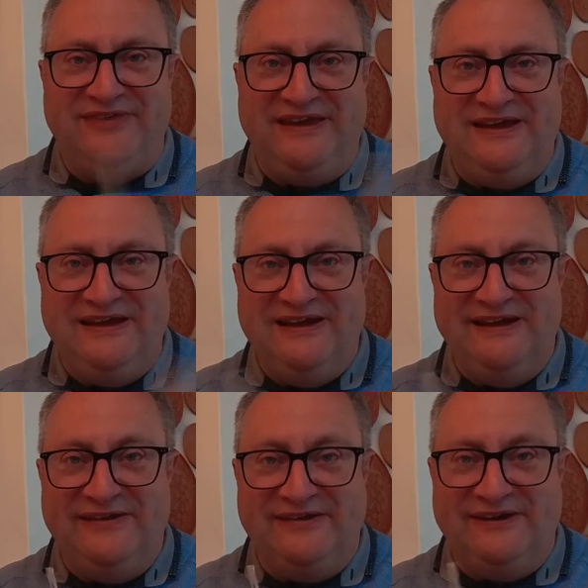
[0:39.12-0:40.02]
the
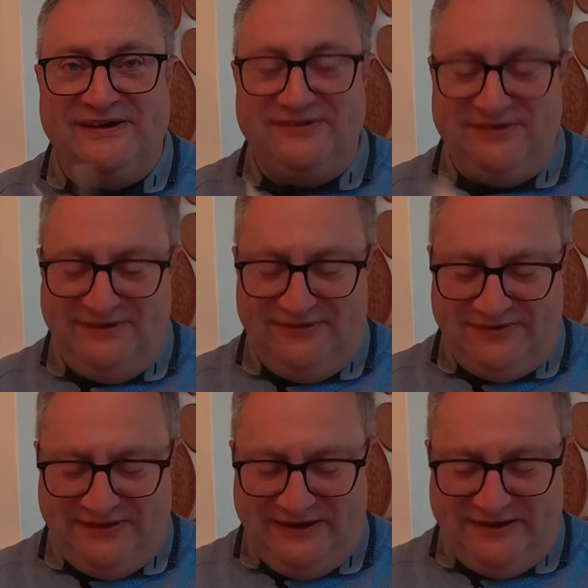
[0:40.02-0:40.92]
little
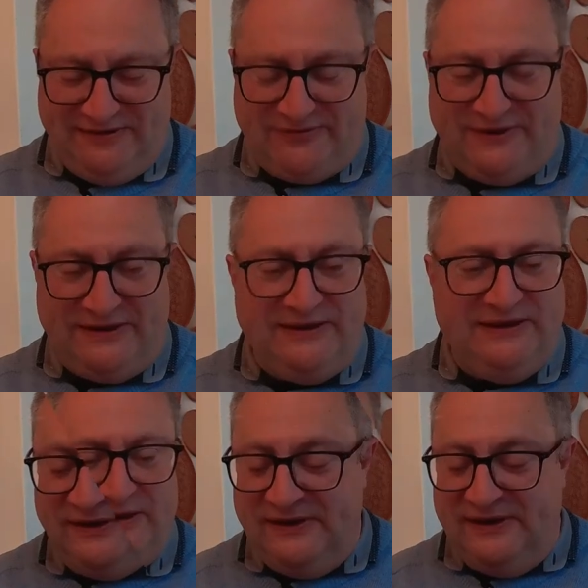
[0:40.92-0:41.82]
cartoons in here as well.
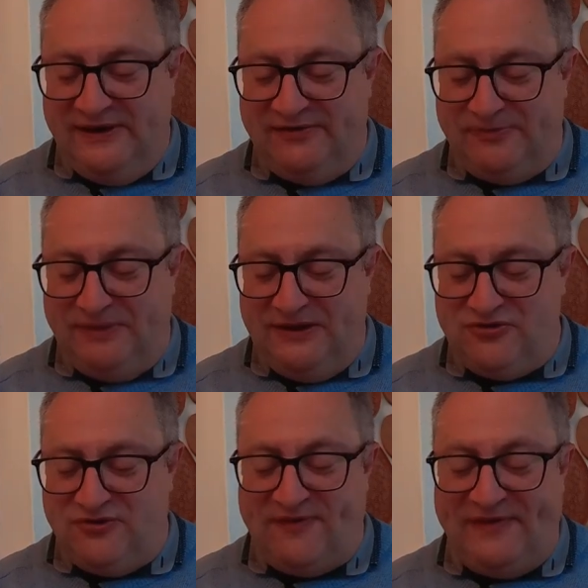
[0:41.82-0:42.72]
There's a
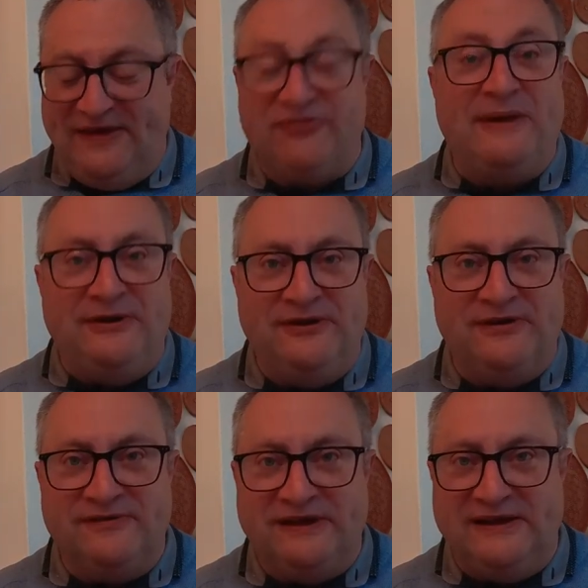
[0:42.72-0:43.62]
picture of, I think it's Manuc,
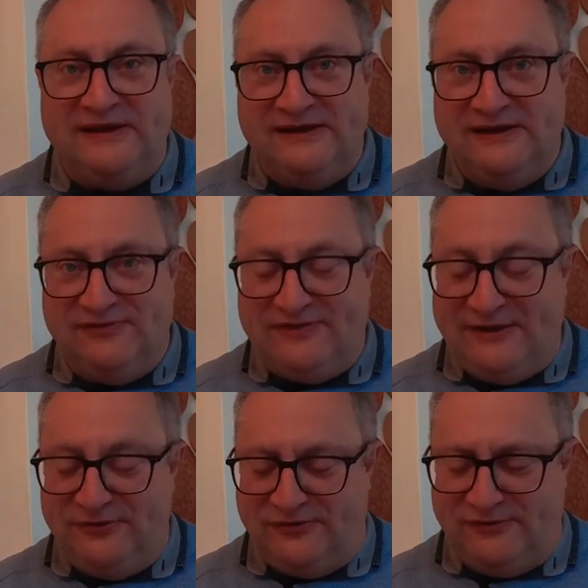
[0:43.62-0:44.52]
the
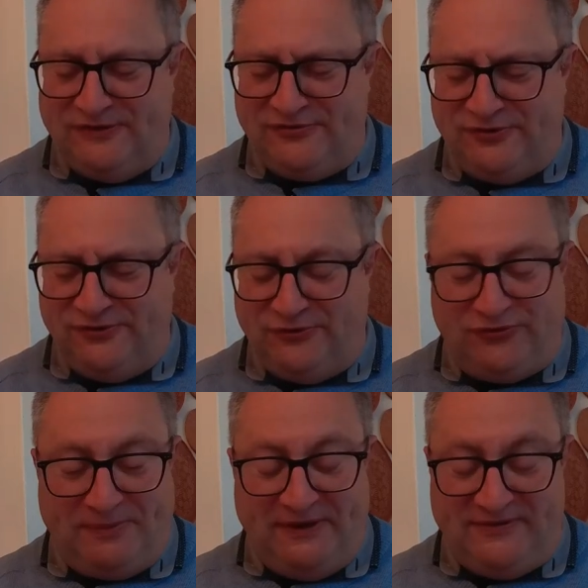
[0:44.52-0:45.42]
founder of the restaurant, or
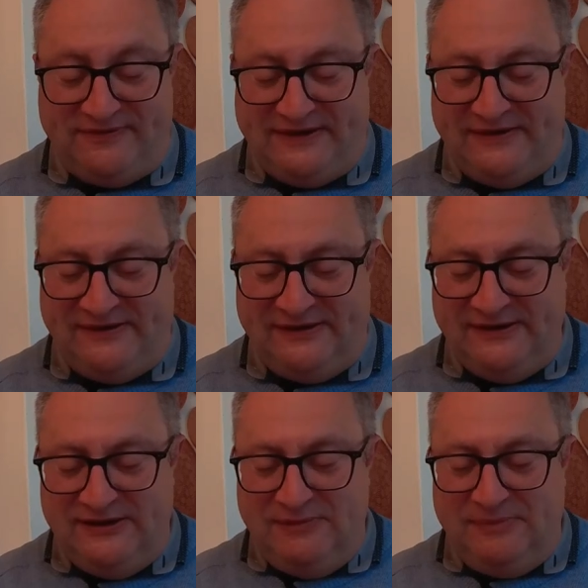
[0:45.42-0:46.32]
supposed founder,
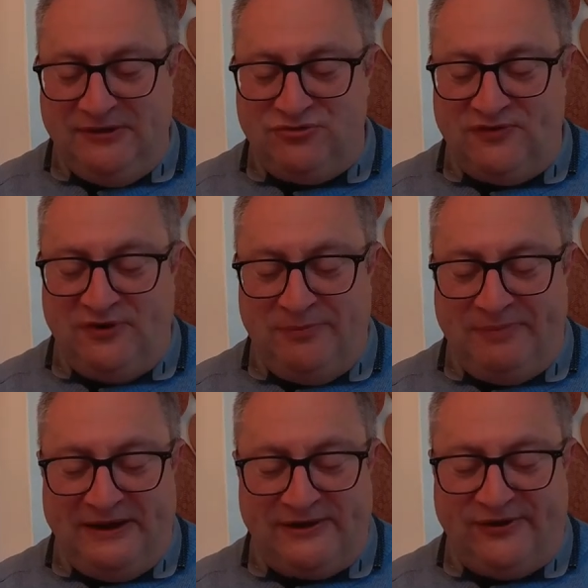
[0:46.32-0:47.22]
being driven on
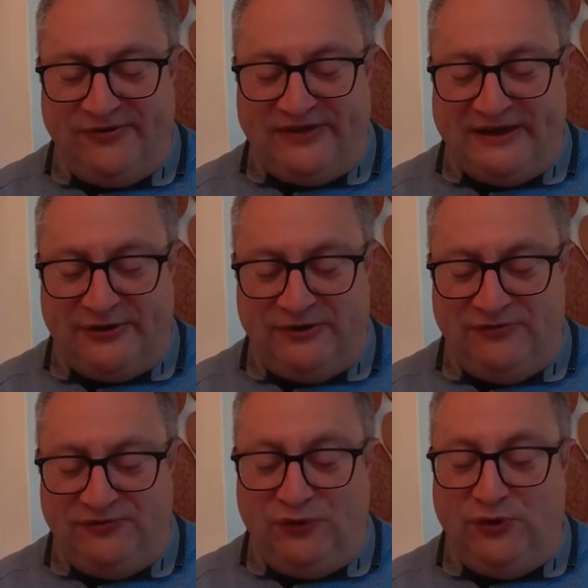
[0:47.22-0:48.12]
by a Cossack
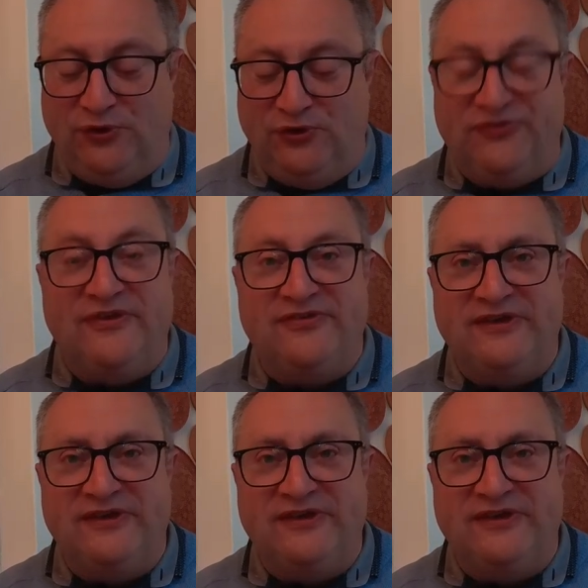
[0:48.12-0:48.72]
on 4 horses,